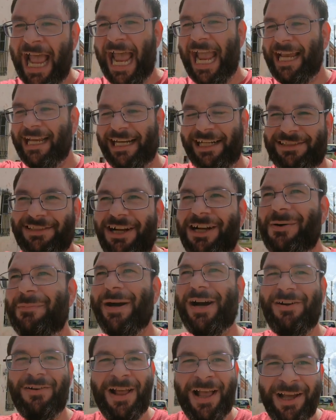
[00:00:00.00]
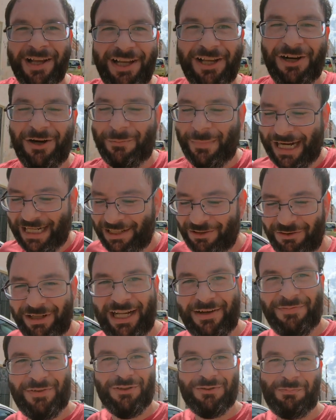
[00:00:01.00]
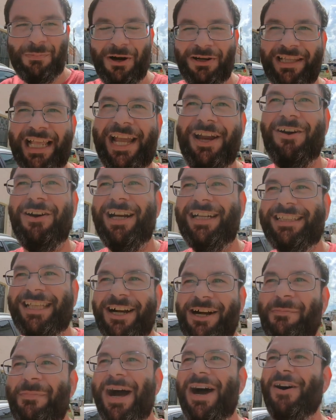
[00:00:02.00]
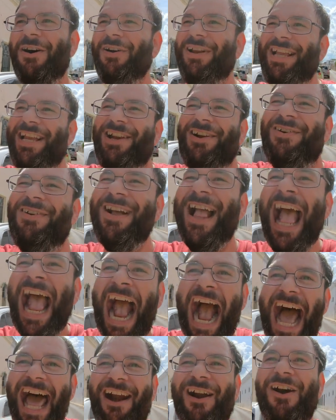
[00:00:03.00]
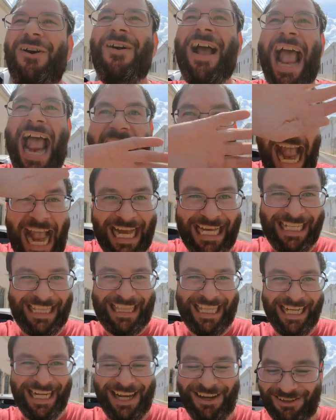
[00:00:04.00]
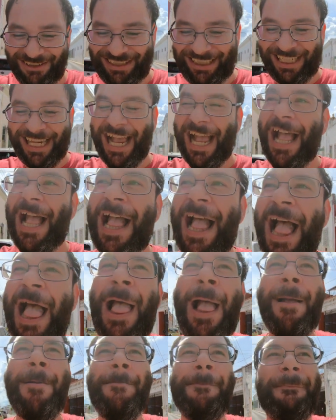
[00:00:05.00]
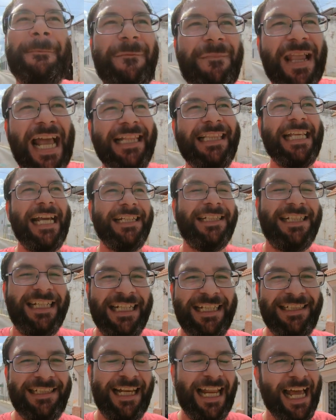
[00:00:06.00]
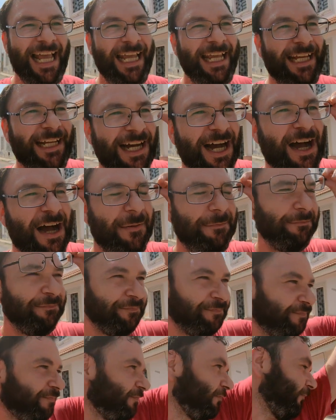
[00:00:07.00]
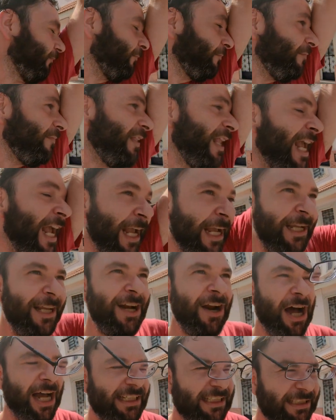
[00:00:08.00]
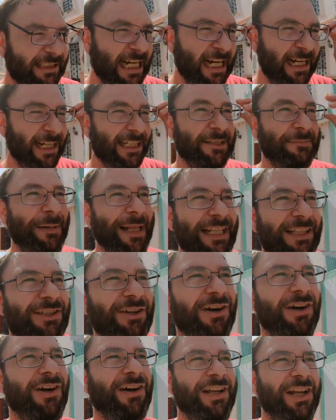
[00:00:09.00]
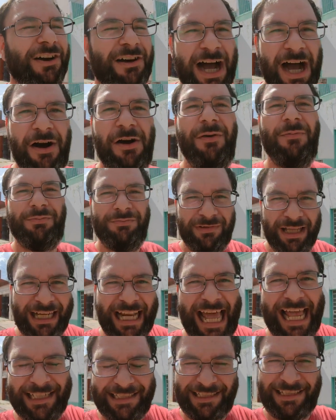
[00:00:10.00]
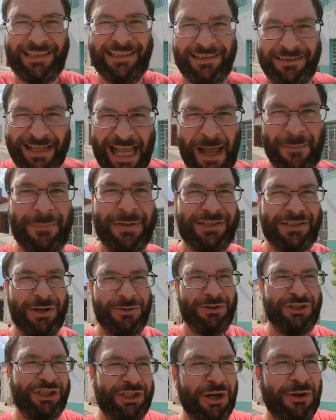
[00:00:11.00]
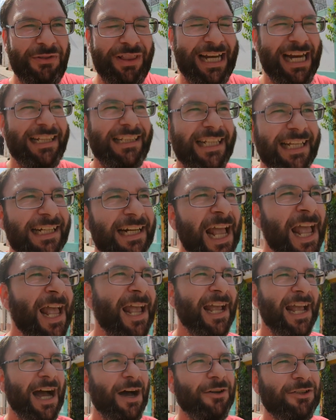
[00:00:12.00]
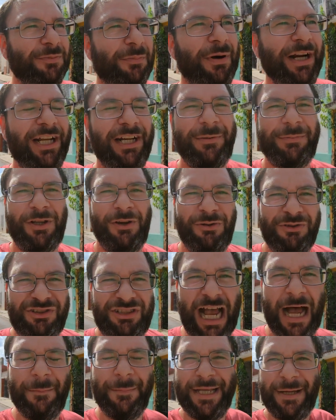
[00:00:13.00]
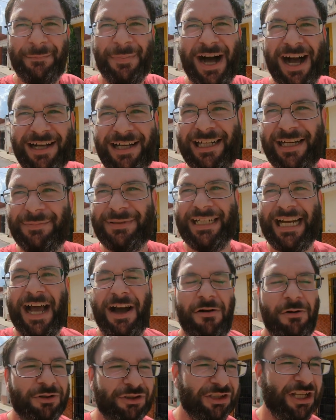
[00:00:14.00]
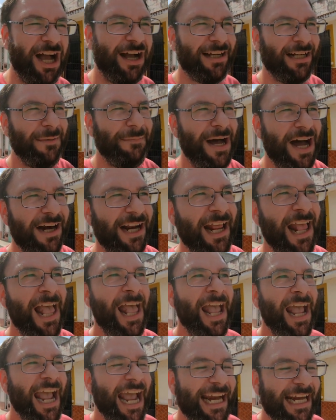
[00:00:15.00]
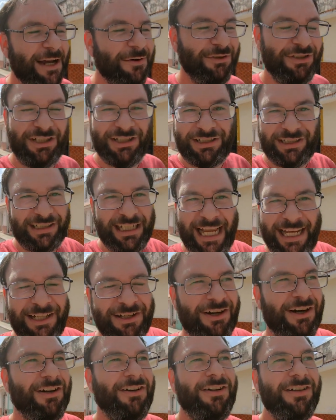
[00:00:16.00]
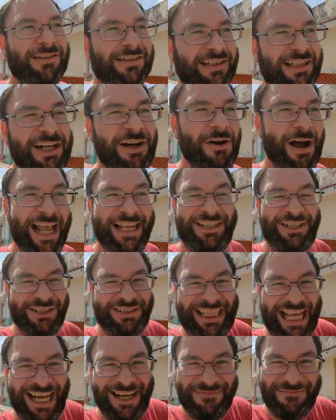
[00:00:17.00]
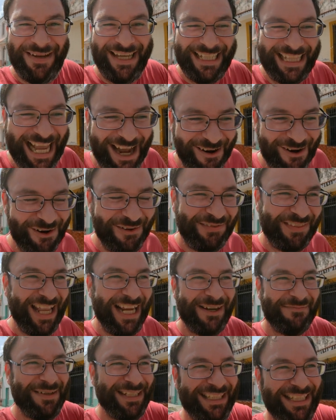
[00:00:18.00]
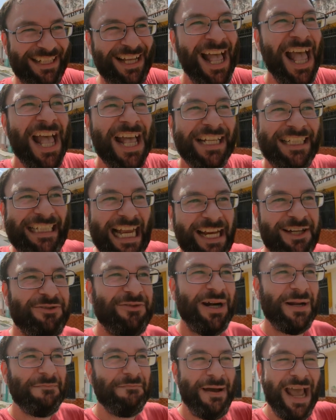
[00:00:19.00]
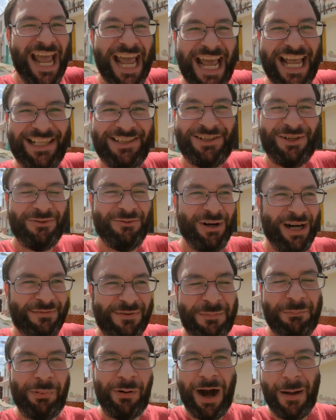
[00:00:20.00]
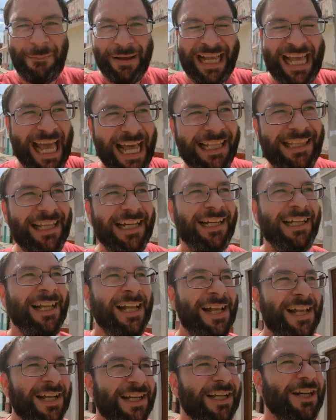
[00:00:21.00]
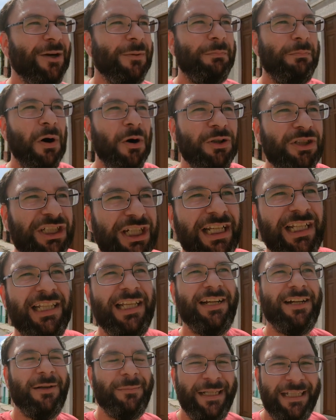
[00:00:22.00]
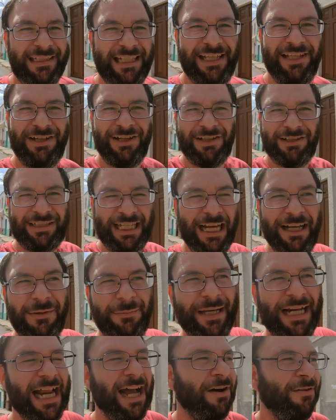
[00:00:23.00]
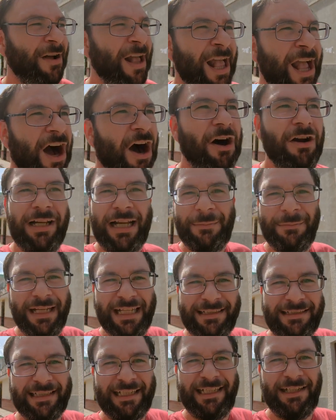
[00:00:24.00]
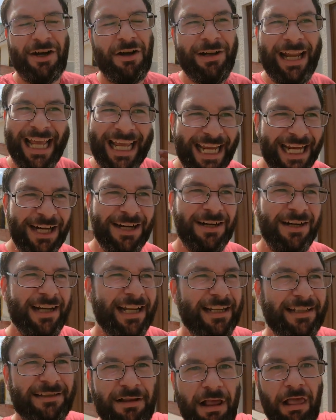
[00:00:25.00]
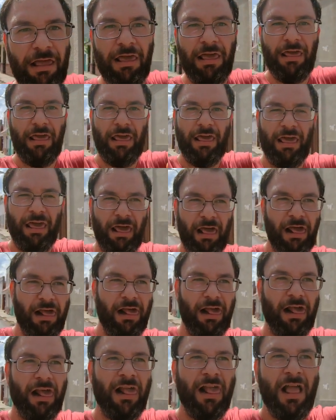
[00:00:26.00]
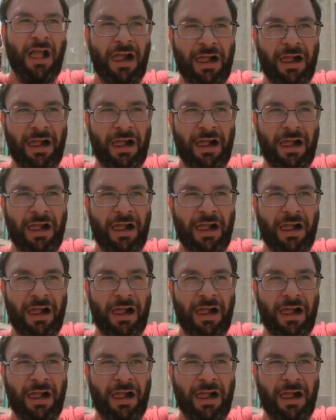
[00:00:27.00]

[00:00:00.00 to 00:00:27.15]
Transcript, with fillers: Hey, let's talk about, you know, my little nephew's birthday. Or let's talk about, you know, I don't know, anything else. And then she's like, um, you know, I just kind of explained to her, you know, how the last episode show that I did, I was bringing up the whole zombie apocalypse and how I was talking about it, and I was just saying to her, look, you know, as you're telling me that whole thing about the saturated beds or whatever propaganda, you know, bullshit, you know what I mean, that you're telling me now, all I'm listening, all I hear is uh,